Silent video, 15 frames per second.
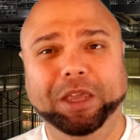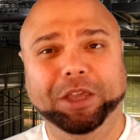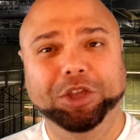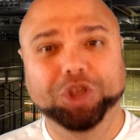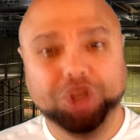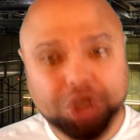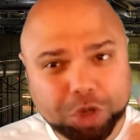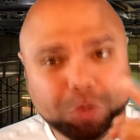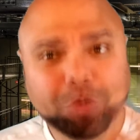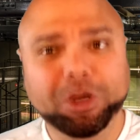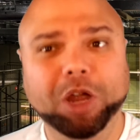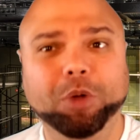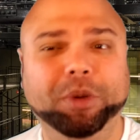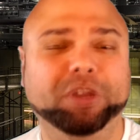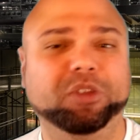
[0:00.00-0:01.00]
You
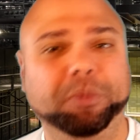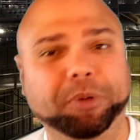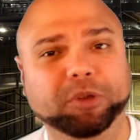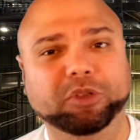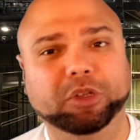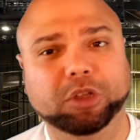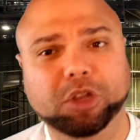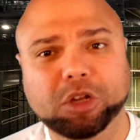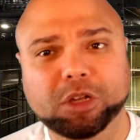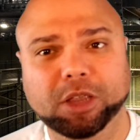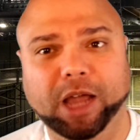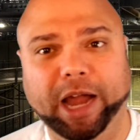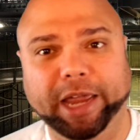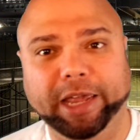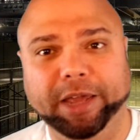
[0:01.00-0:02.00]
know what it's supposed to look
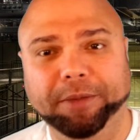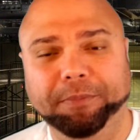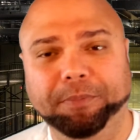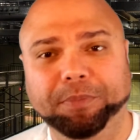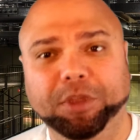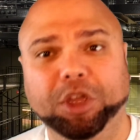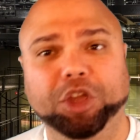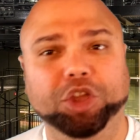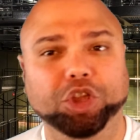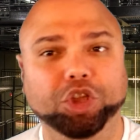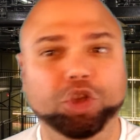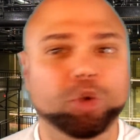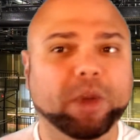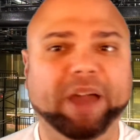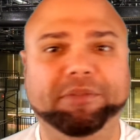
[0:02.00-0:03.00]
like.
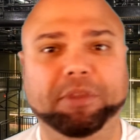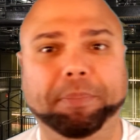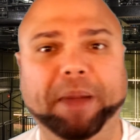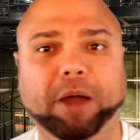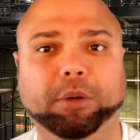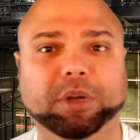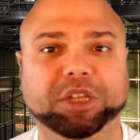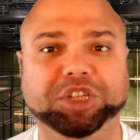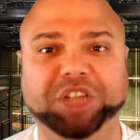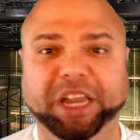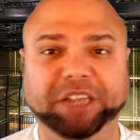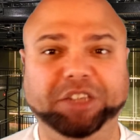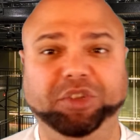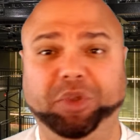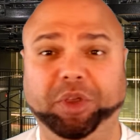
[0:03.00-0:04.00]
You have the power to
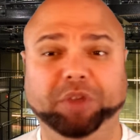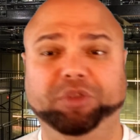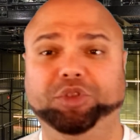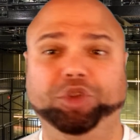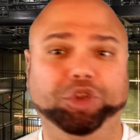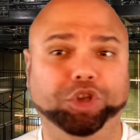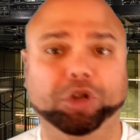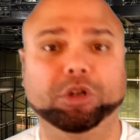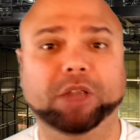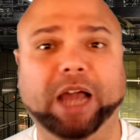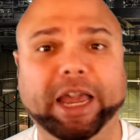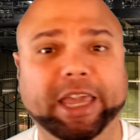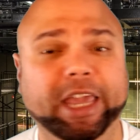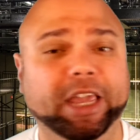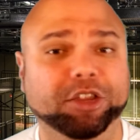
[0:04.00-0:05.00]
change things to your
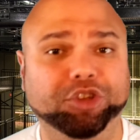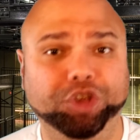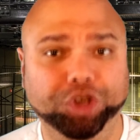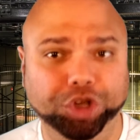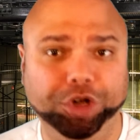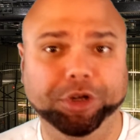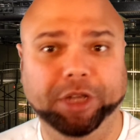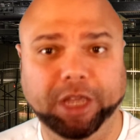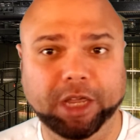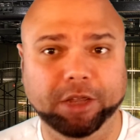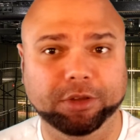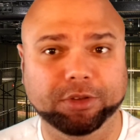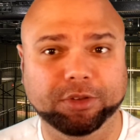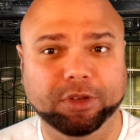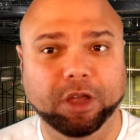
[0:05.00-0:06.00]
liking and to your
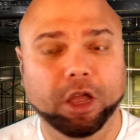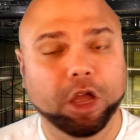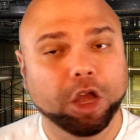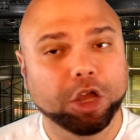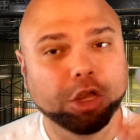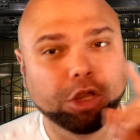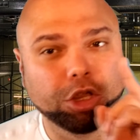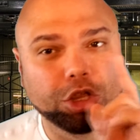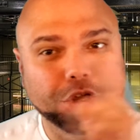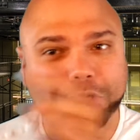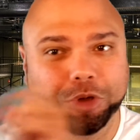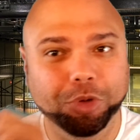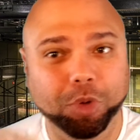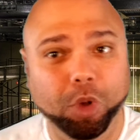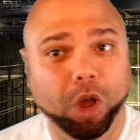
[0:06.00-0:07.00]
needs.
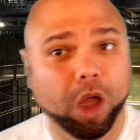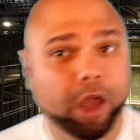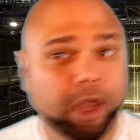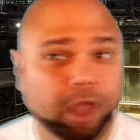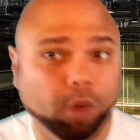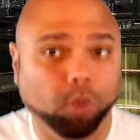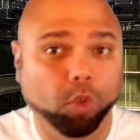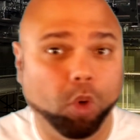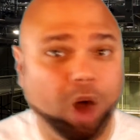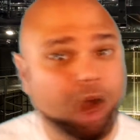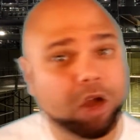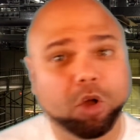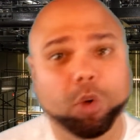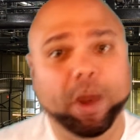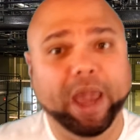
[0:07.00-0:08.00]
You can
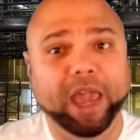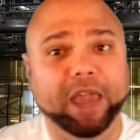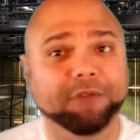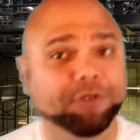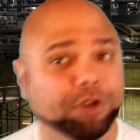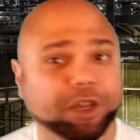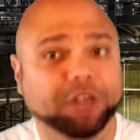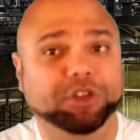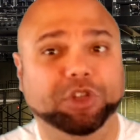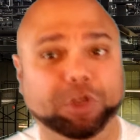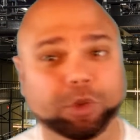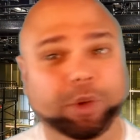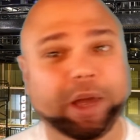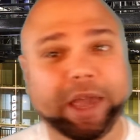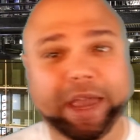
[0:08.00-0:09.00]
walk away if you need
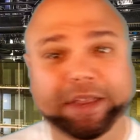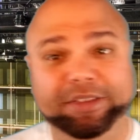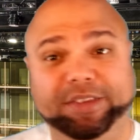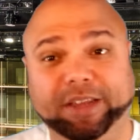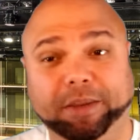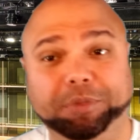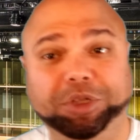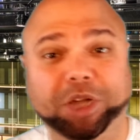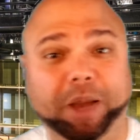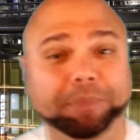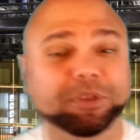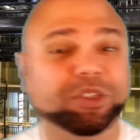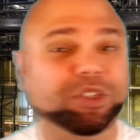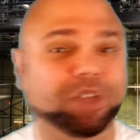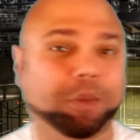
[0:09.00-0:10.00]
to and set up shop
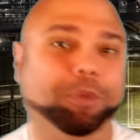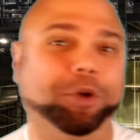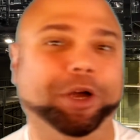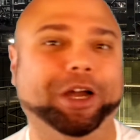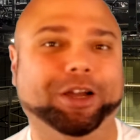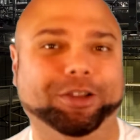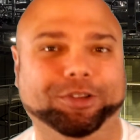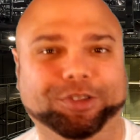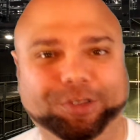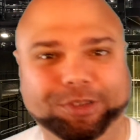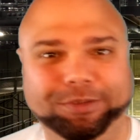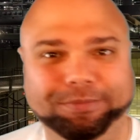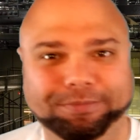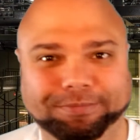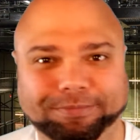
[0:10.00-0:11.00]
somewhere else.
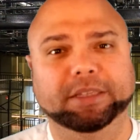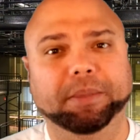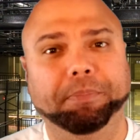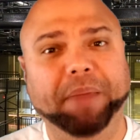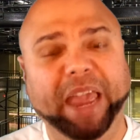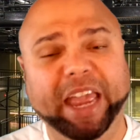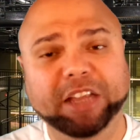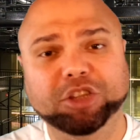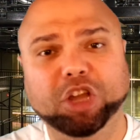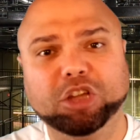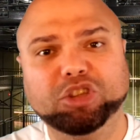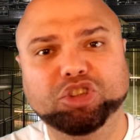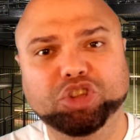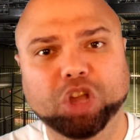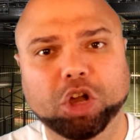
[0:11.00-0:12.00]
Depend
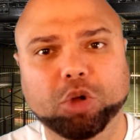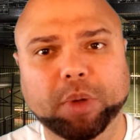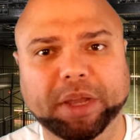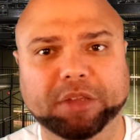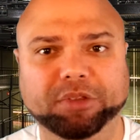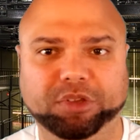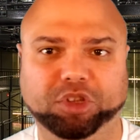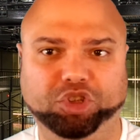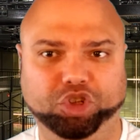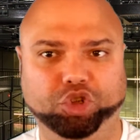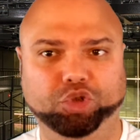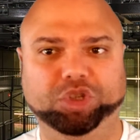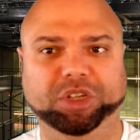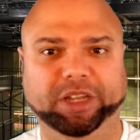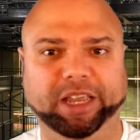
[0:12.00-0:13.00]
on no
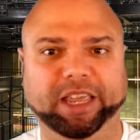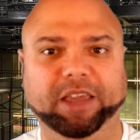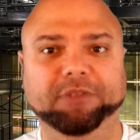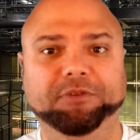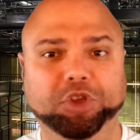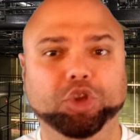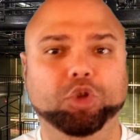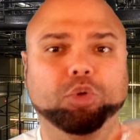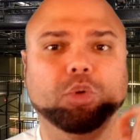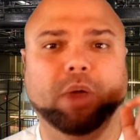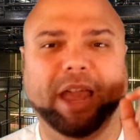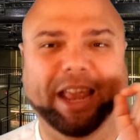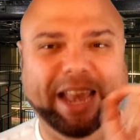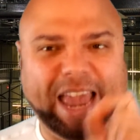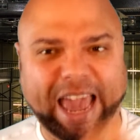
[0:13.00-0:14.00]
institution to give you
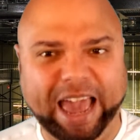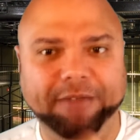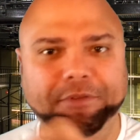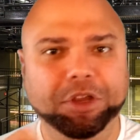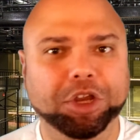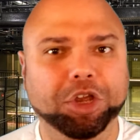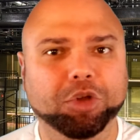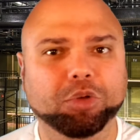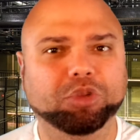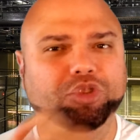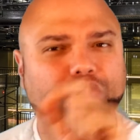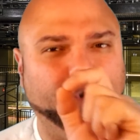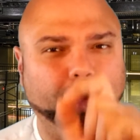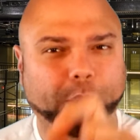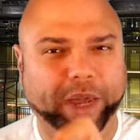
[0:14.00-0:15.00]
an avenue
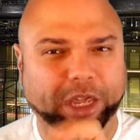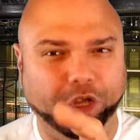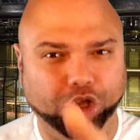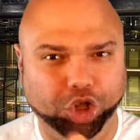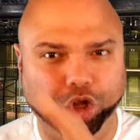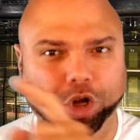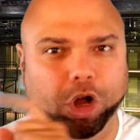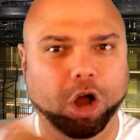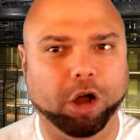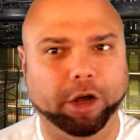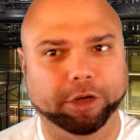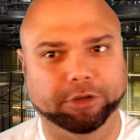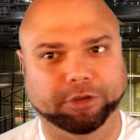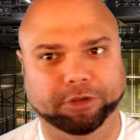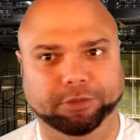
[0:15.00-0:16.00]
to create your
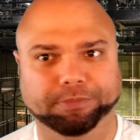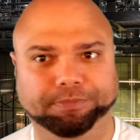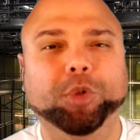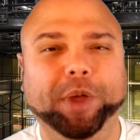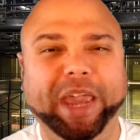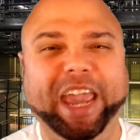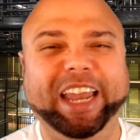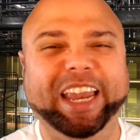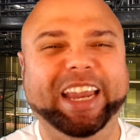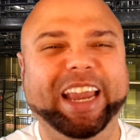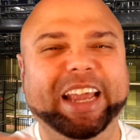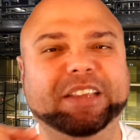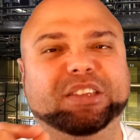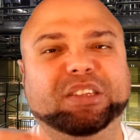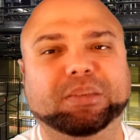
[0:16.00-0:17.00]
art. Create it
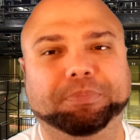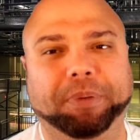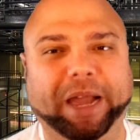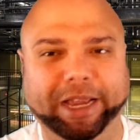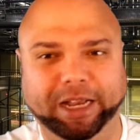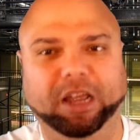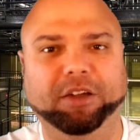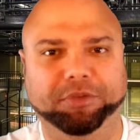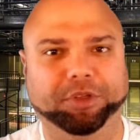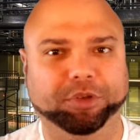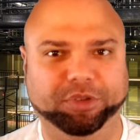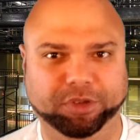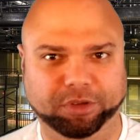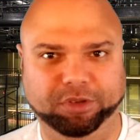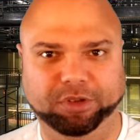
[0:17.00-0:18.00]
in spite of
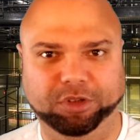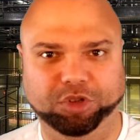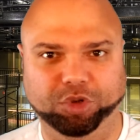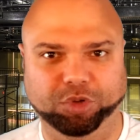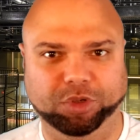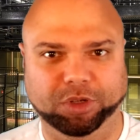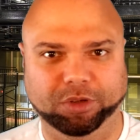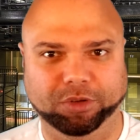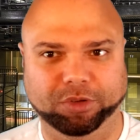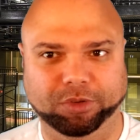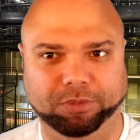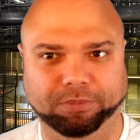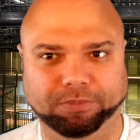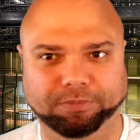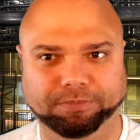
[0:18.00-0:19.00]
those institutions.
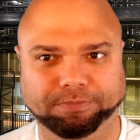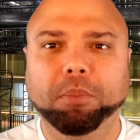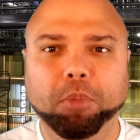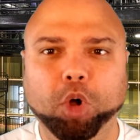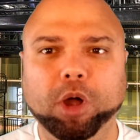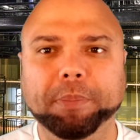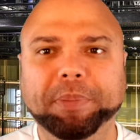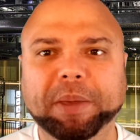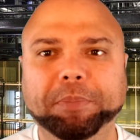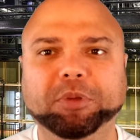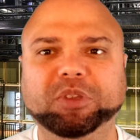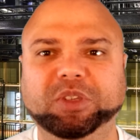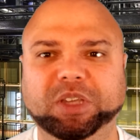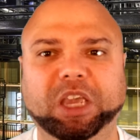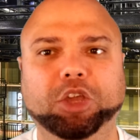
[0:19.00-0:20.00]
The more people
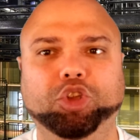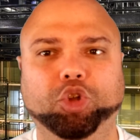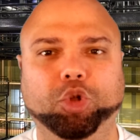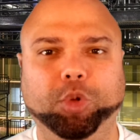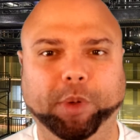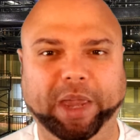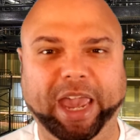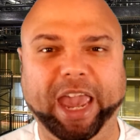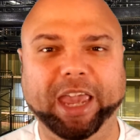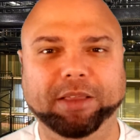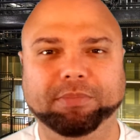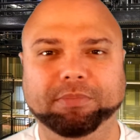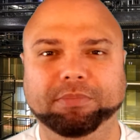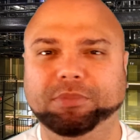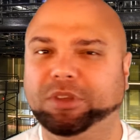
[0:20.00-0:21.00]
see you
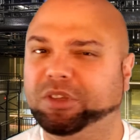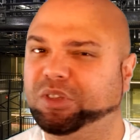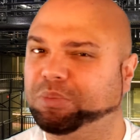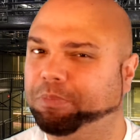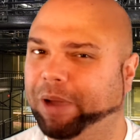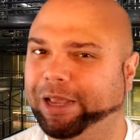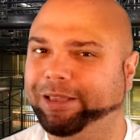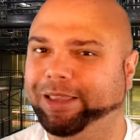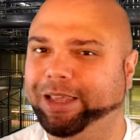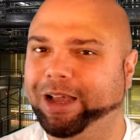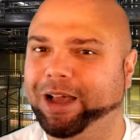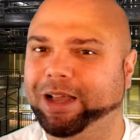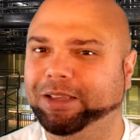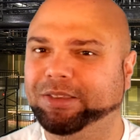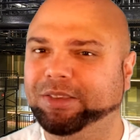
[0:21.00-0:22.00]
create, despite the
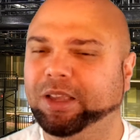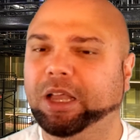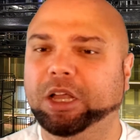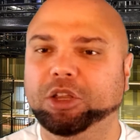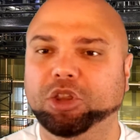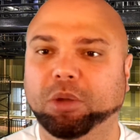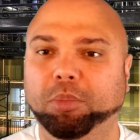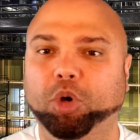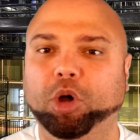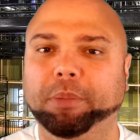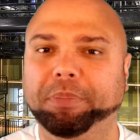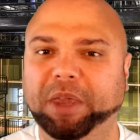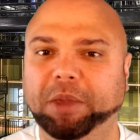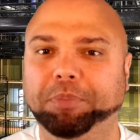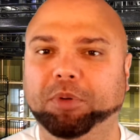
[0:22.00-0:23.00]
odds, the more
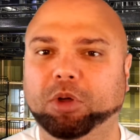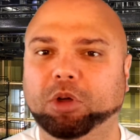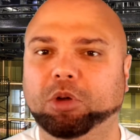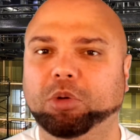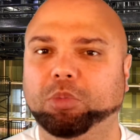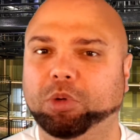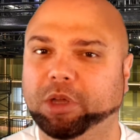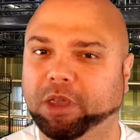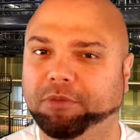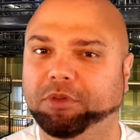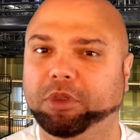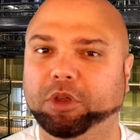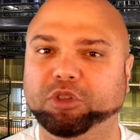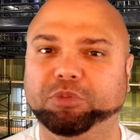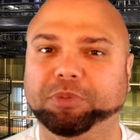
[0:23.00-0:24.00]
people will give you
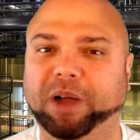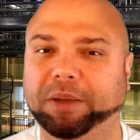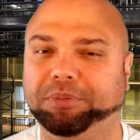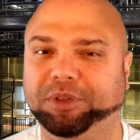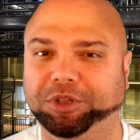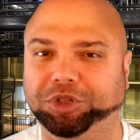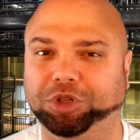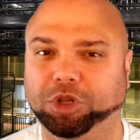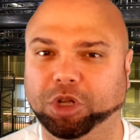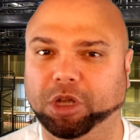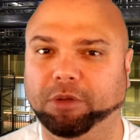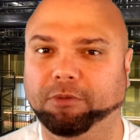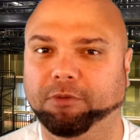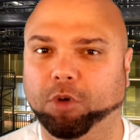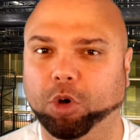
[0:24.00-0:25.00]
those props that you're
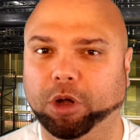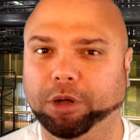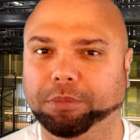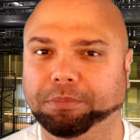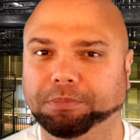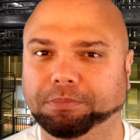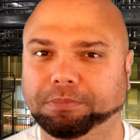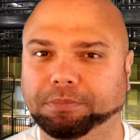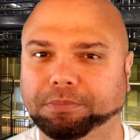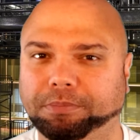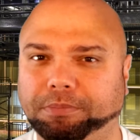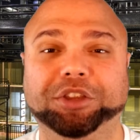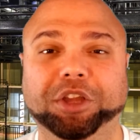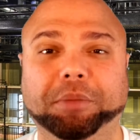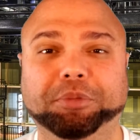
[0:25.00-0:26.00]
looking for.
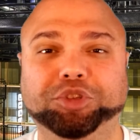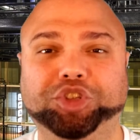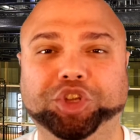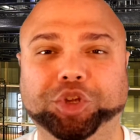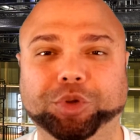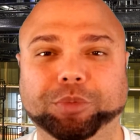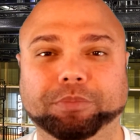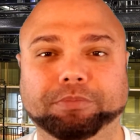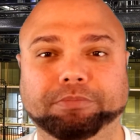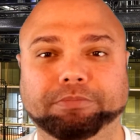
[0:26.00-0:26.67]
Number 2,